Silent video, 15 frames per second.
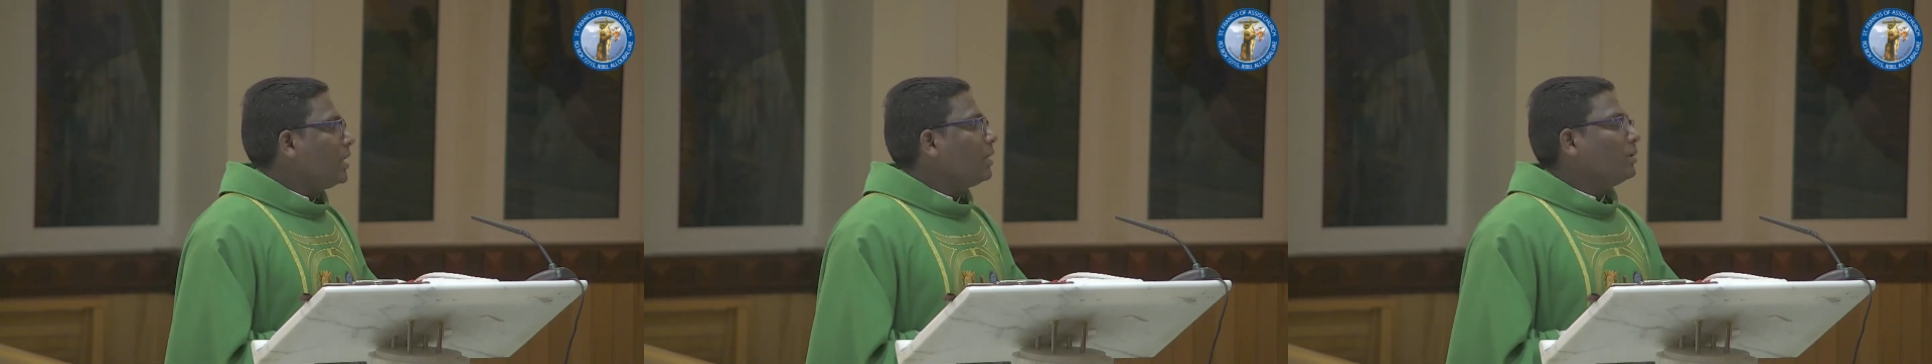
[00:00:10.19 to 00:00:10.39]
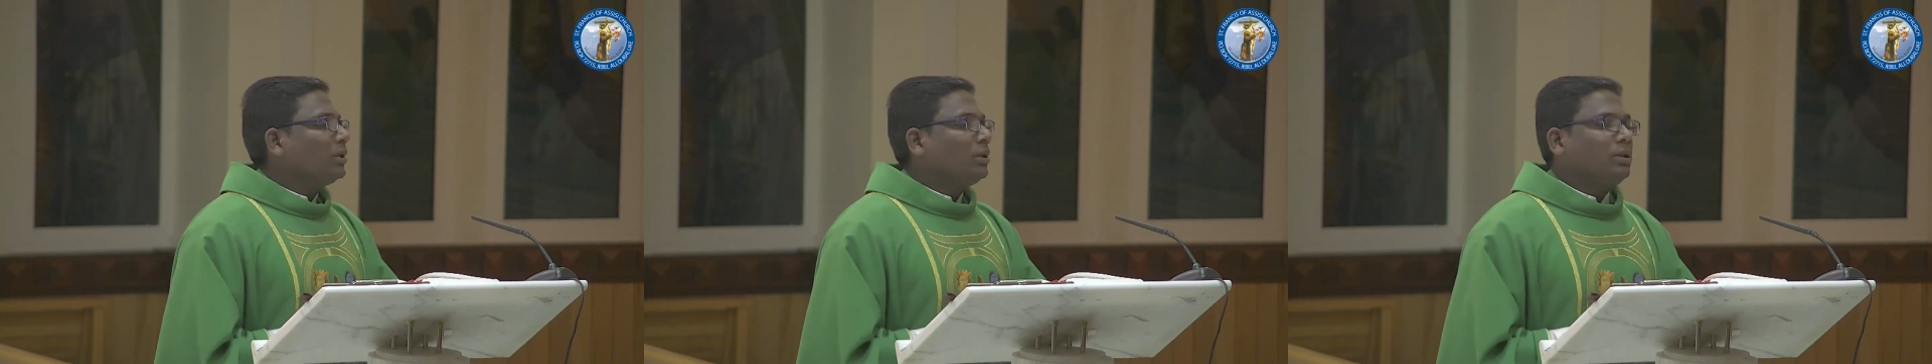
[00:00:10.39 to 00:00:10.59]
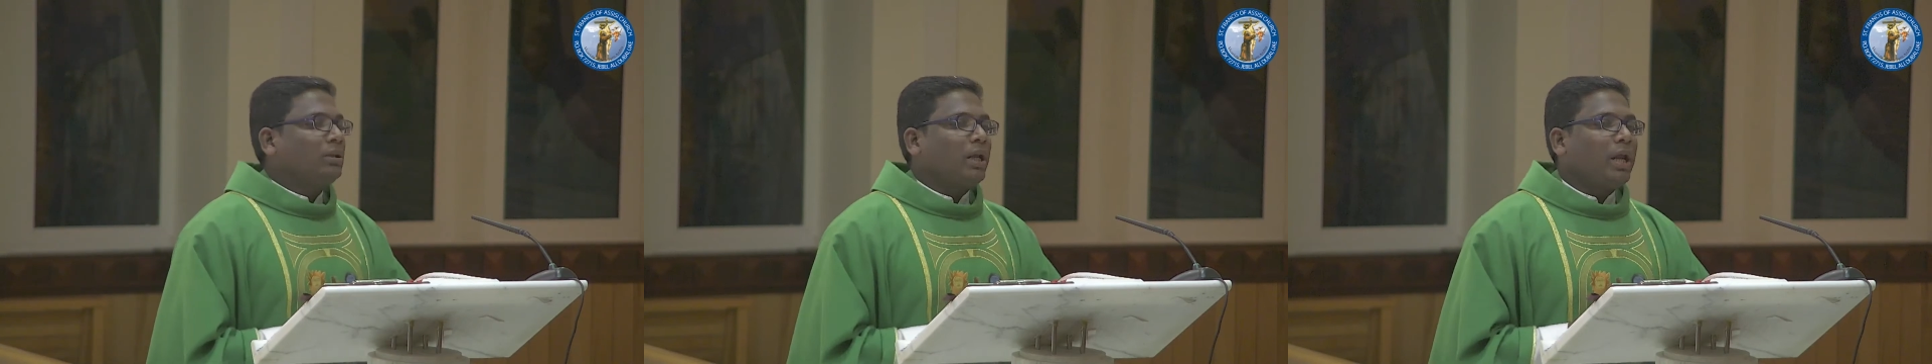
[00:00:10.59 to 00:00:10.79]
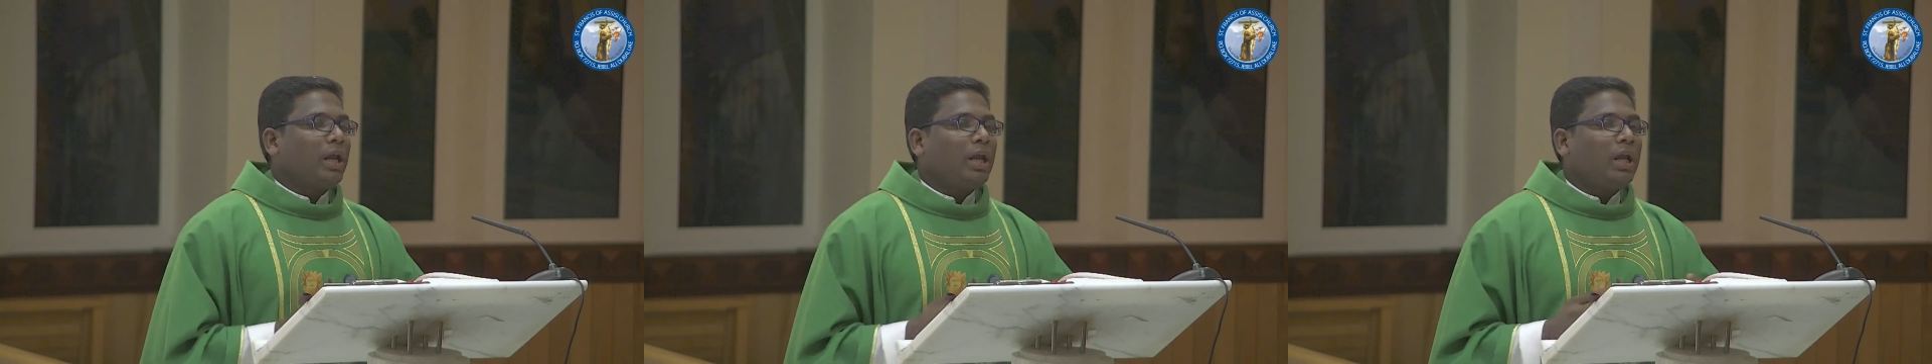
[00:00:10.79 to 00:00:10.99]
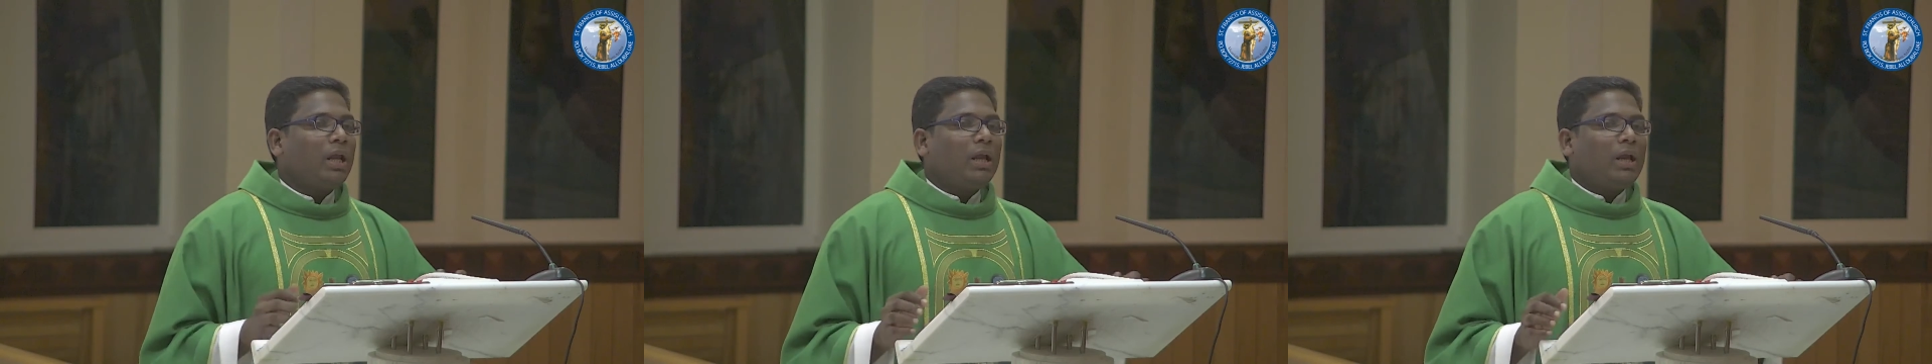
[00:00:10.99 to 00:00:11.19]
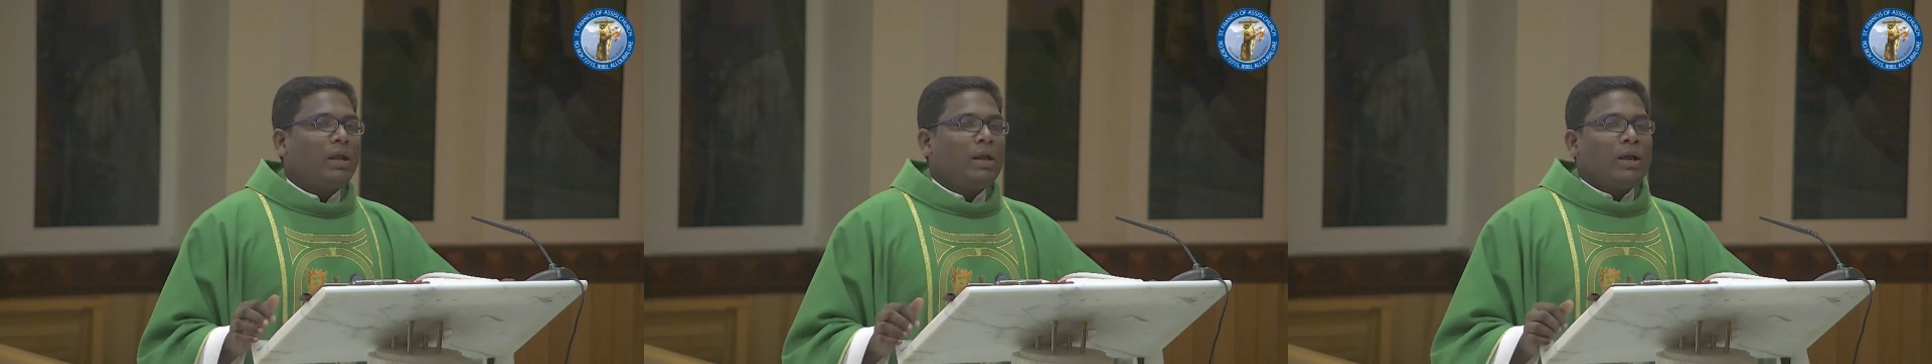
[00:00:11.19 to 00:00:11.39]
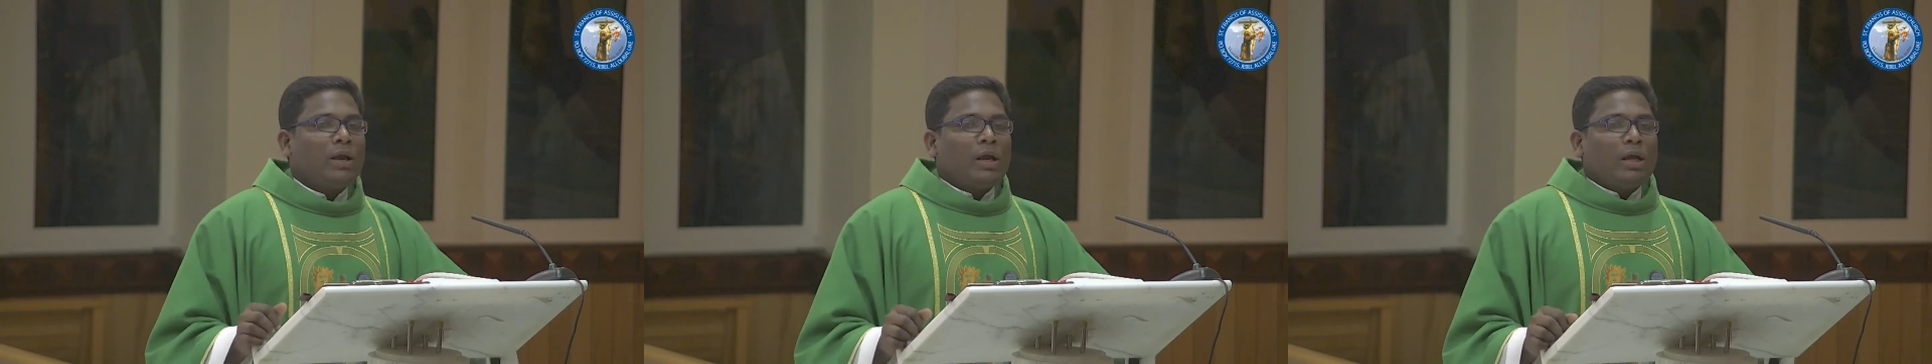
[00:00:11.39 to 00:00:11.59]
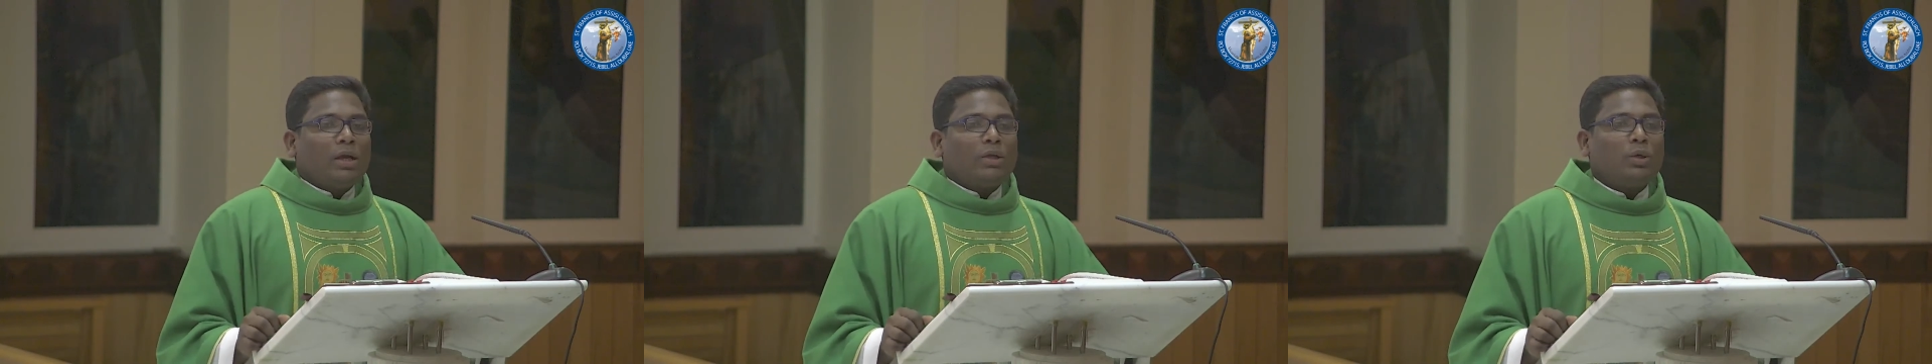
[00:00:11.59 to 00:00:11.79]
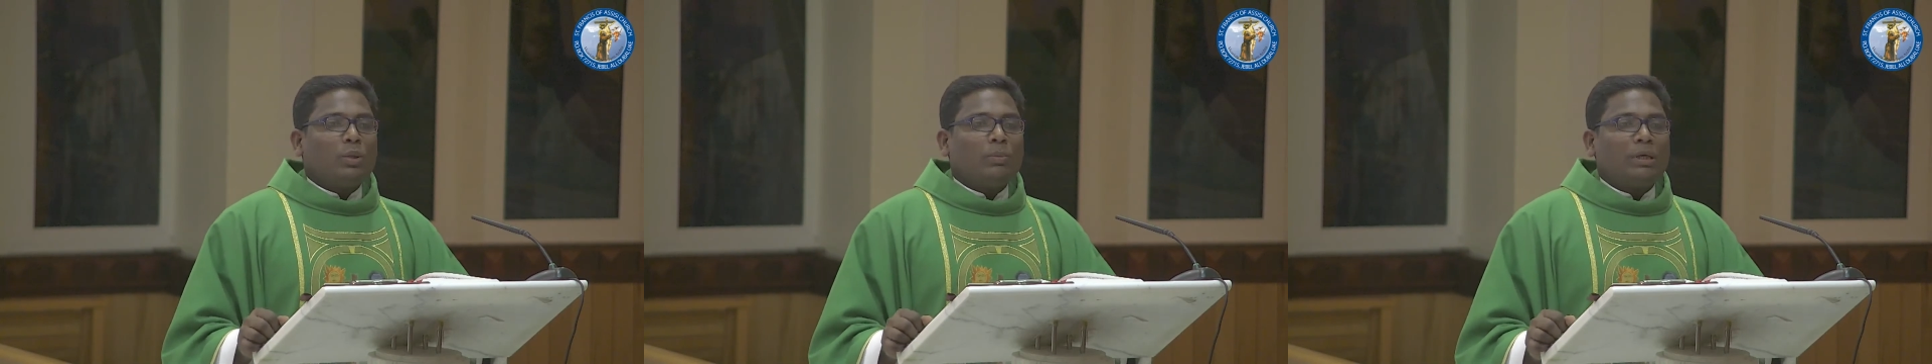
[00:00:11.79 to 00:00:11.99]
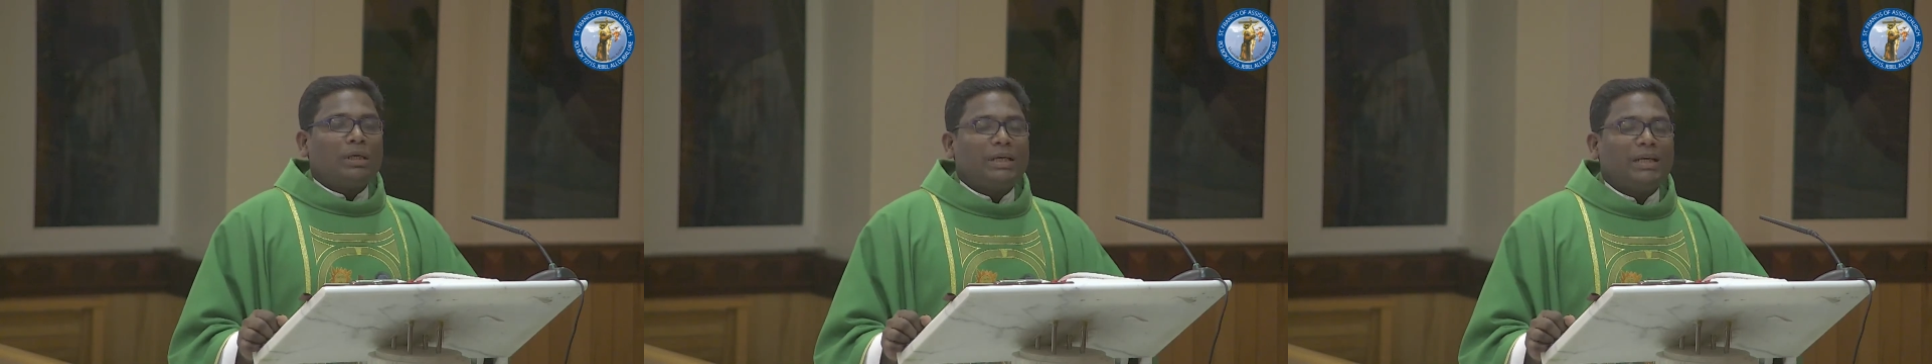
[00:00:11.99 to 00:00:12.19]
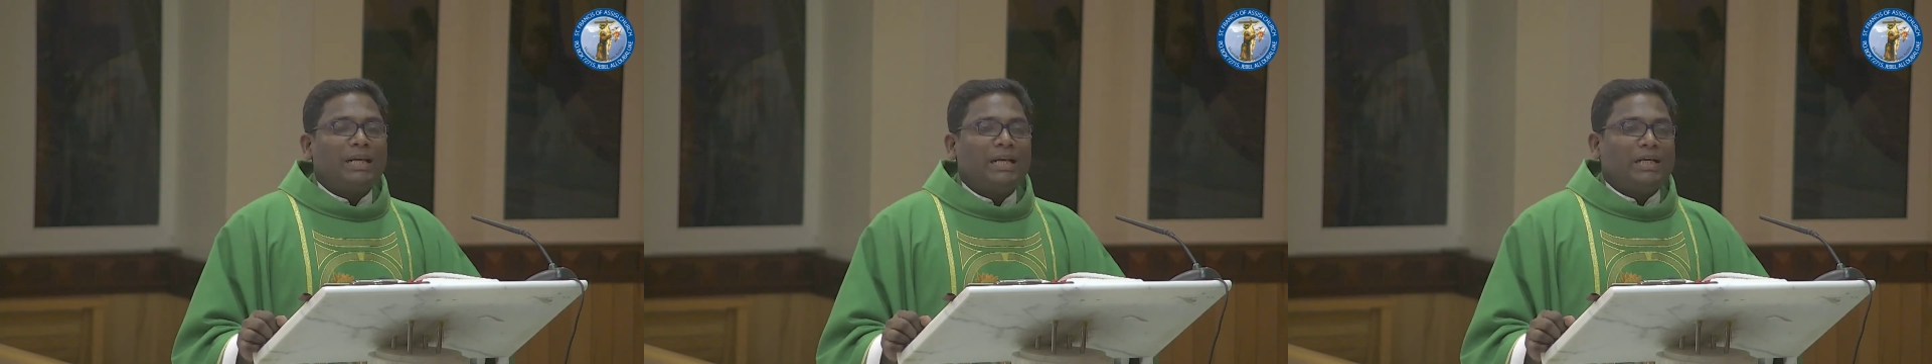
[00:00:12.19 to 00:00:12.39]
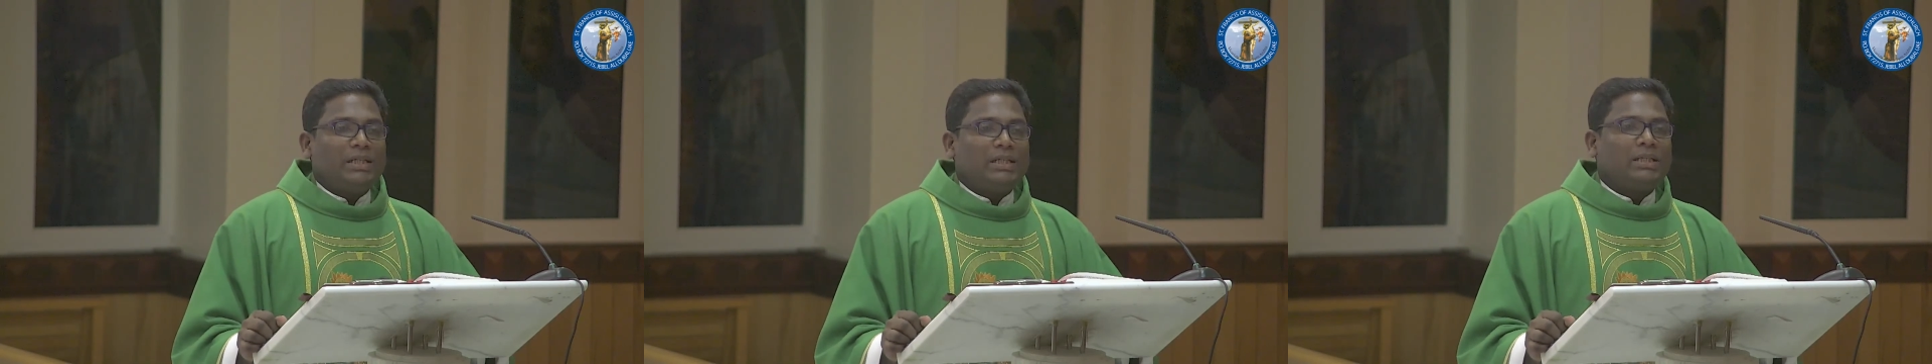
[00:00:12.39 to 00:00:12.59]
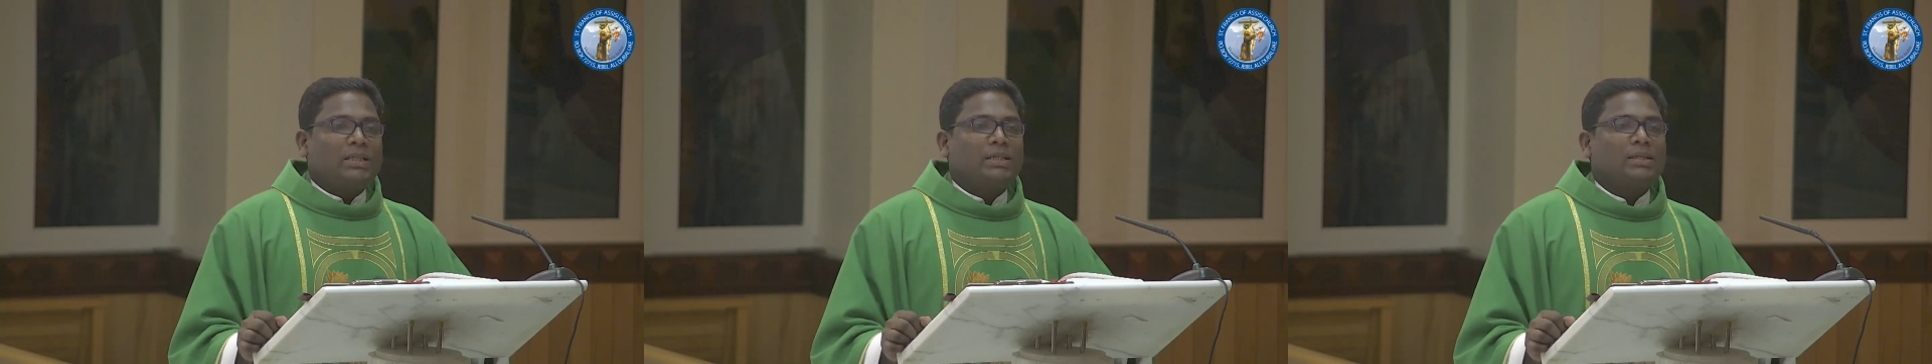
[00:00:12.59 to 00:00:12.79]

three human needs.